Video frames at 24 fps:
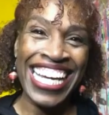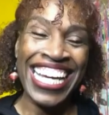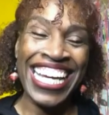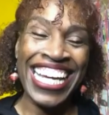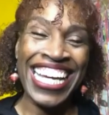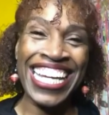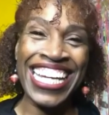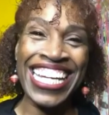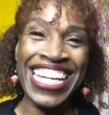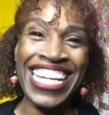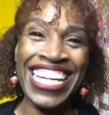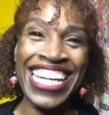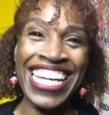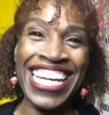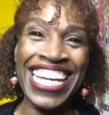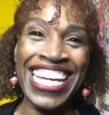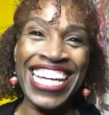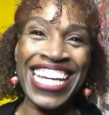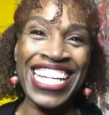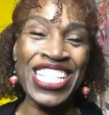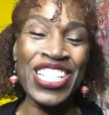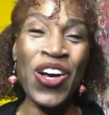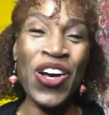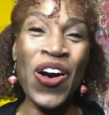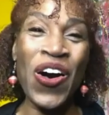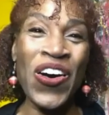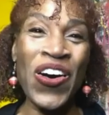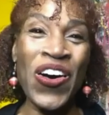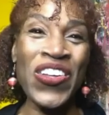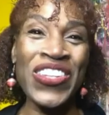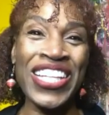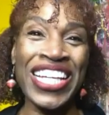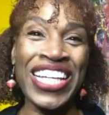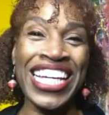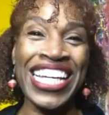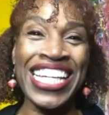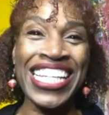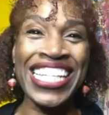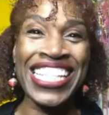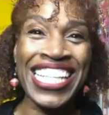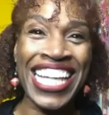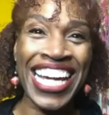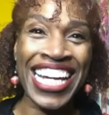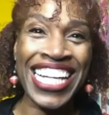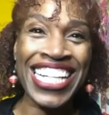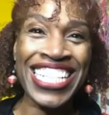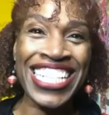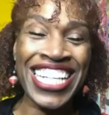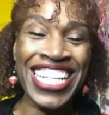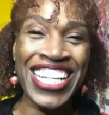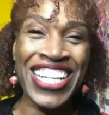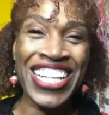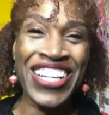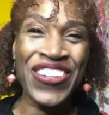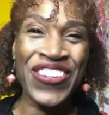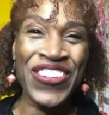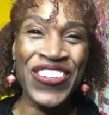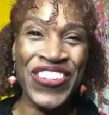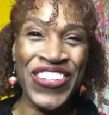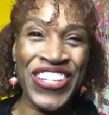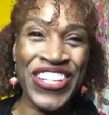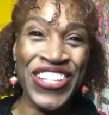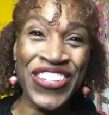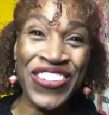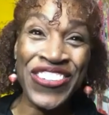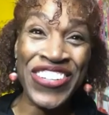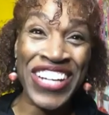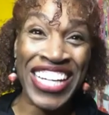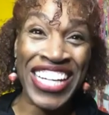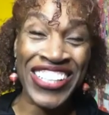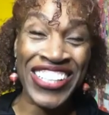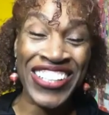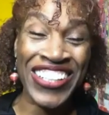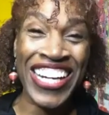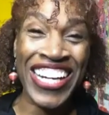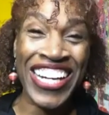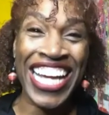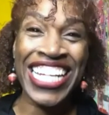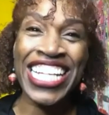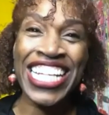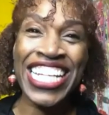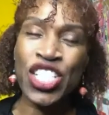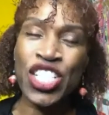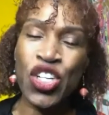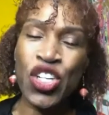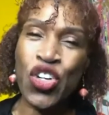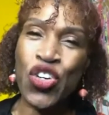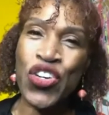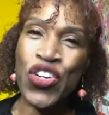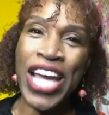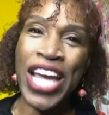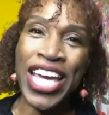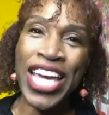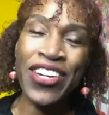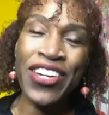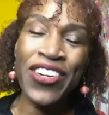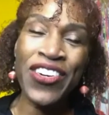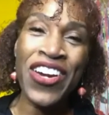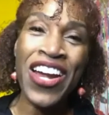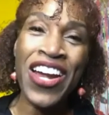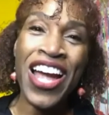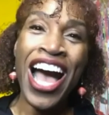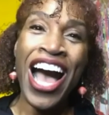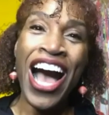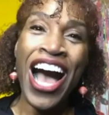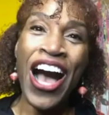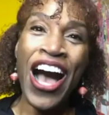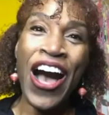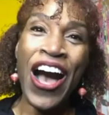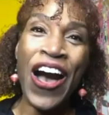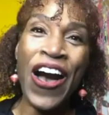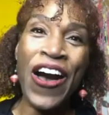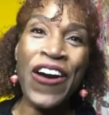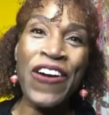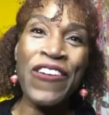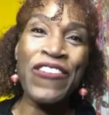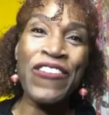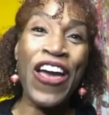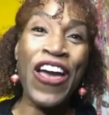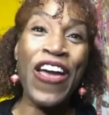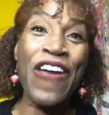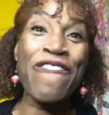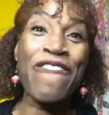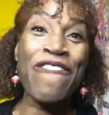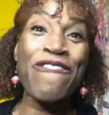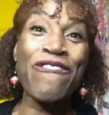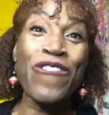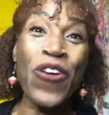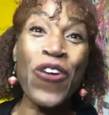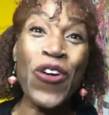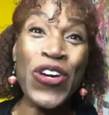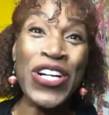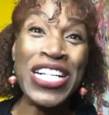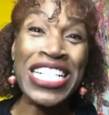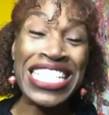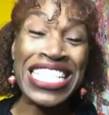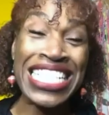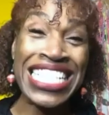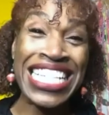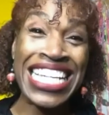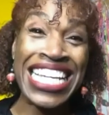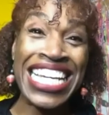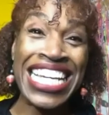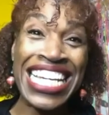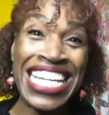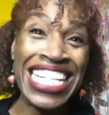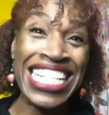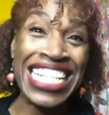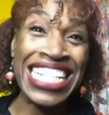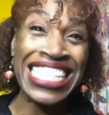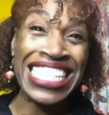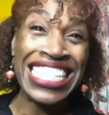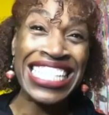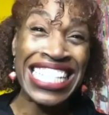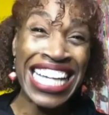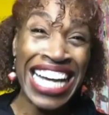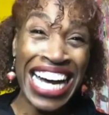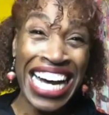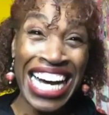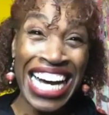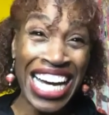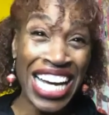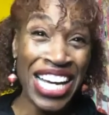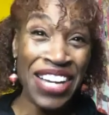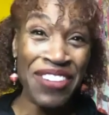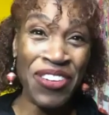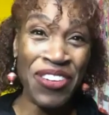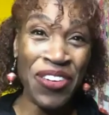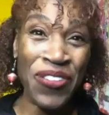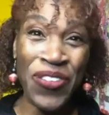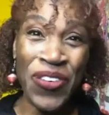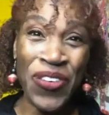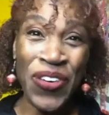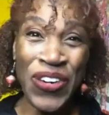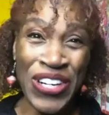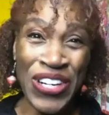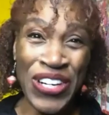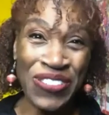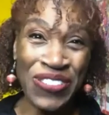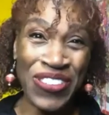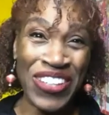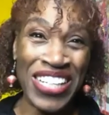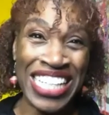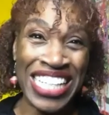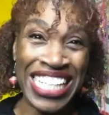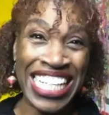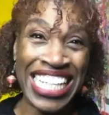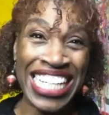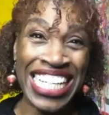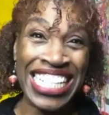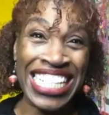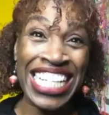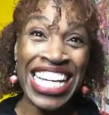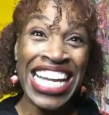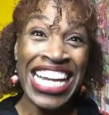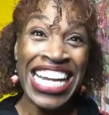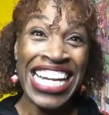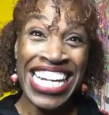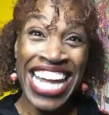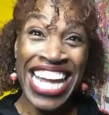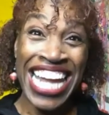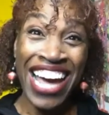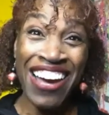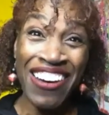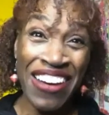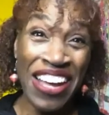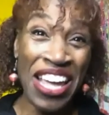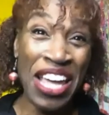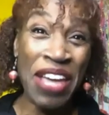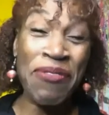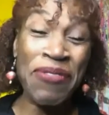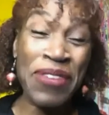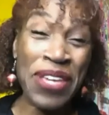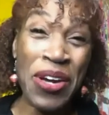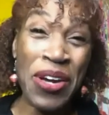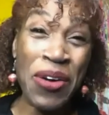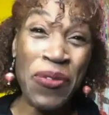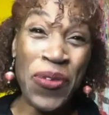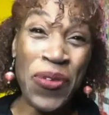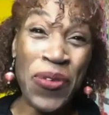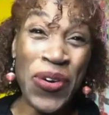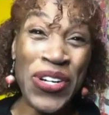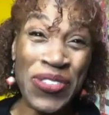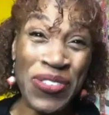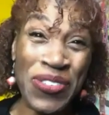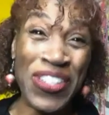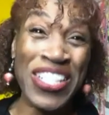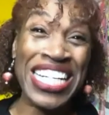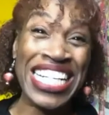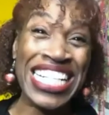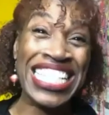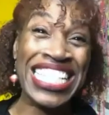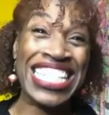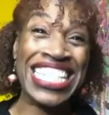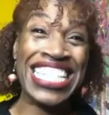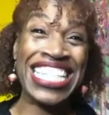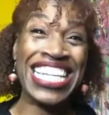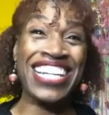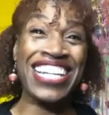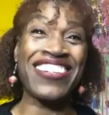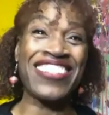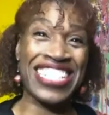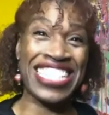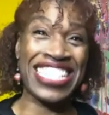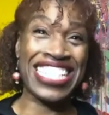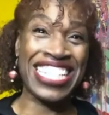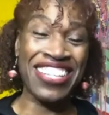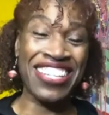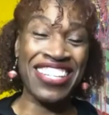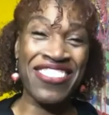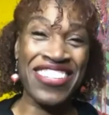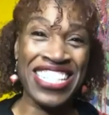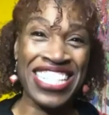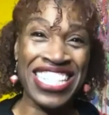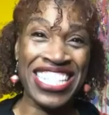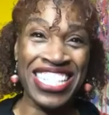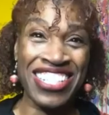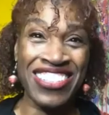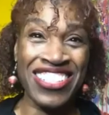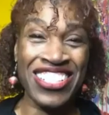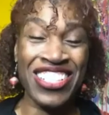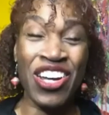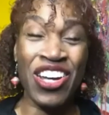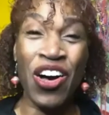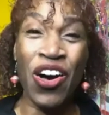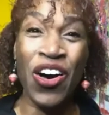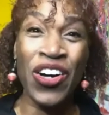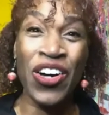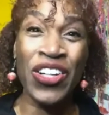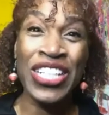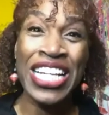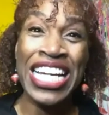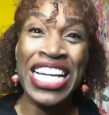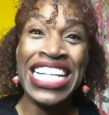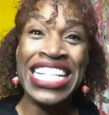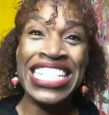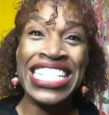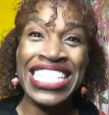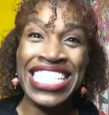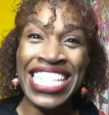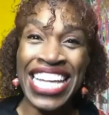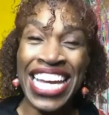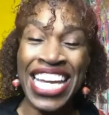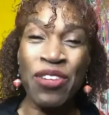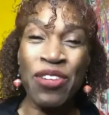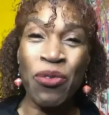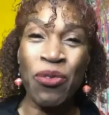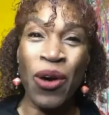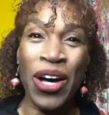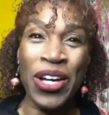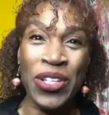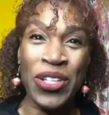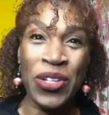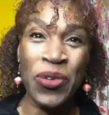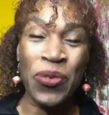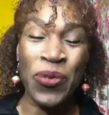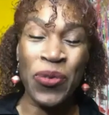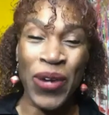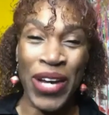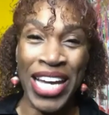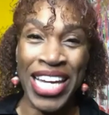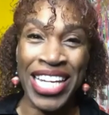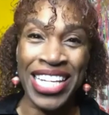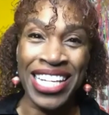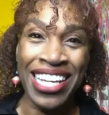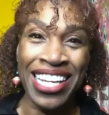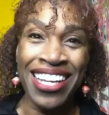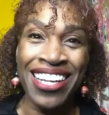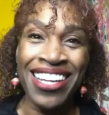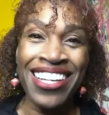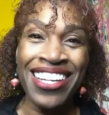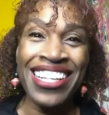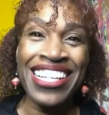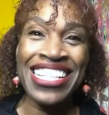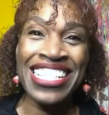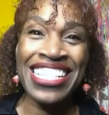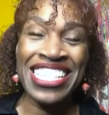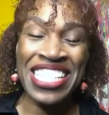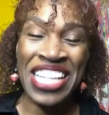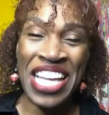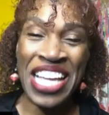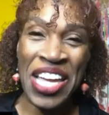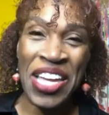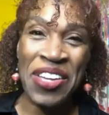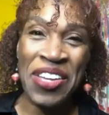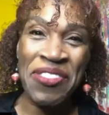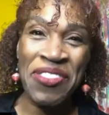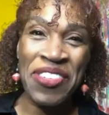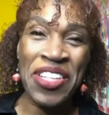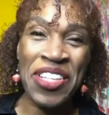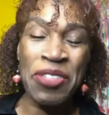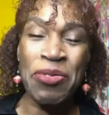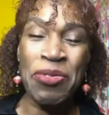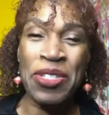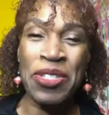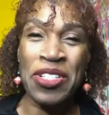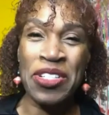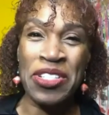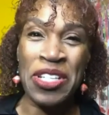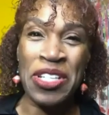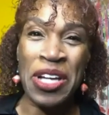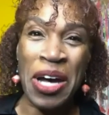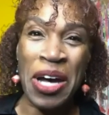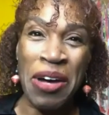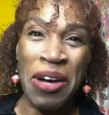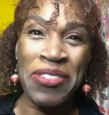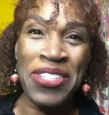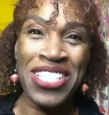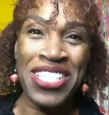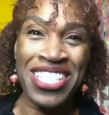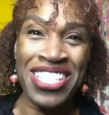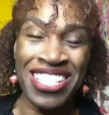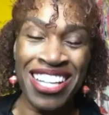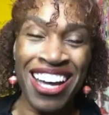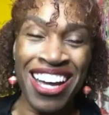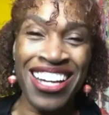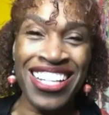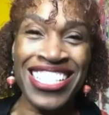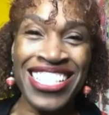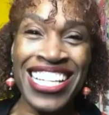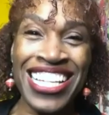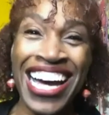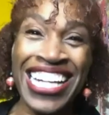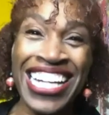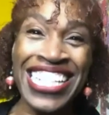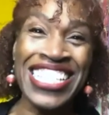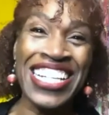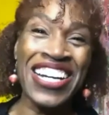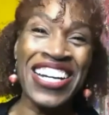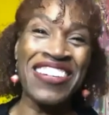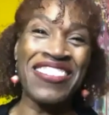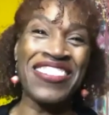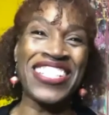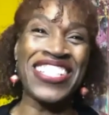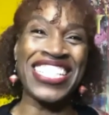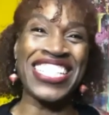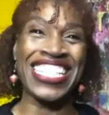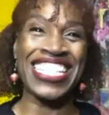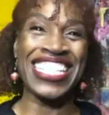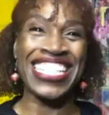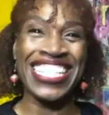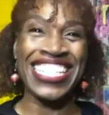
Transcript: He is called the Connection Curator, and he's creator of a fourteen-time award-winning, now Emmy award-winning series, T V series called Date While You Wait. His name is Mister Thomas Knox. Hi, Thomas.